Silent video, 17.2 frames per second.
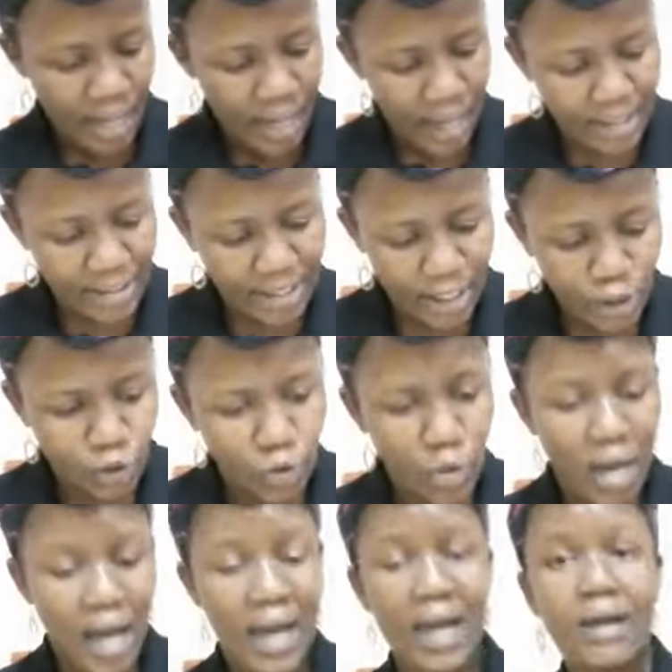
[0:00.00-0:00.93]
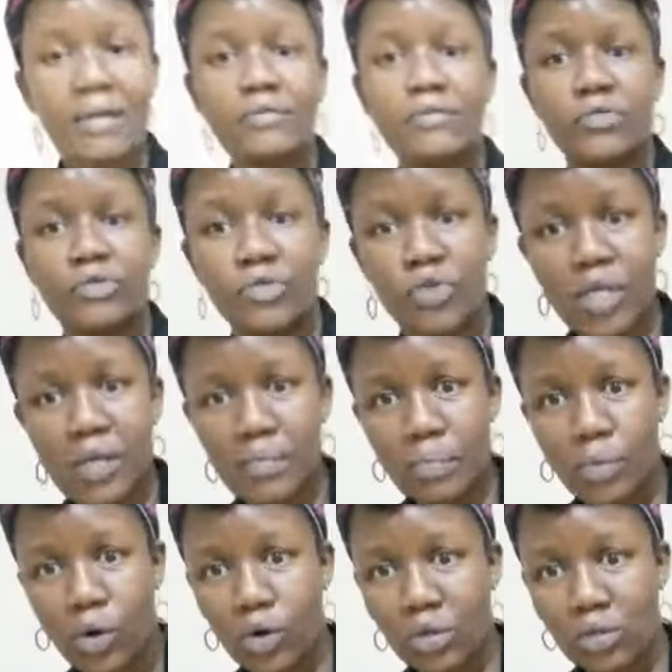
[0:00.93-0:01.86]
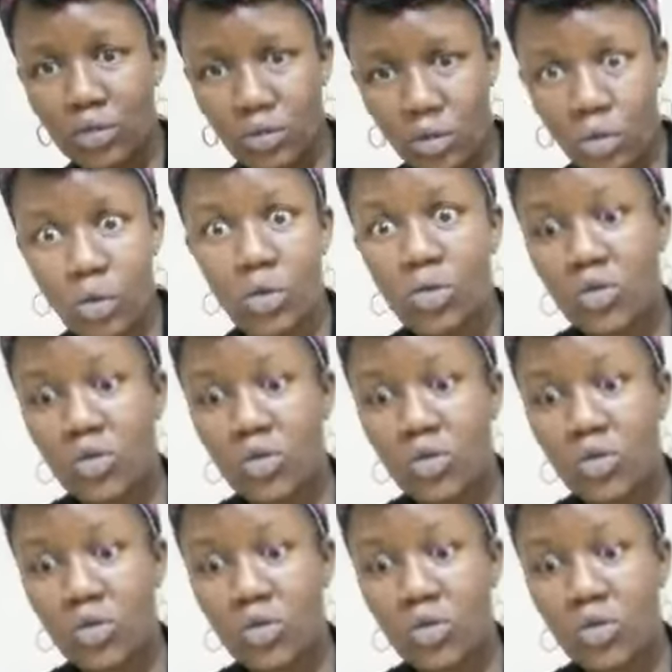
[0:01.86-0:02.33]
And then you have ribbon,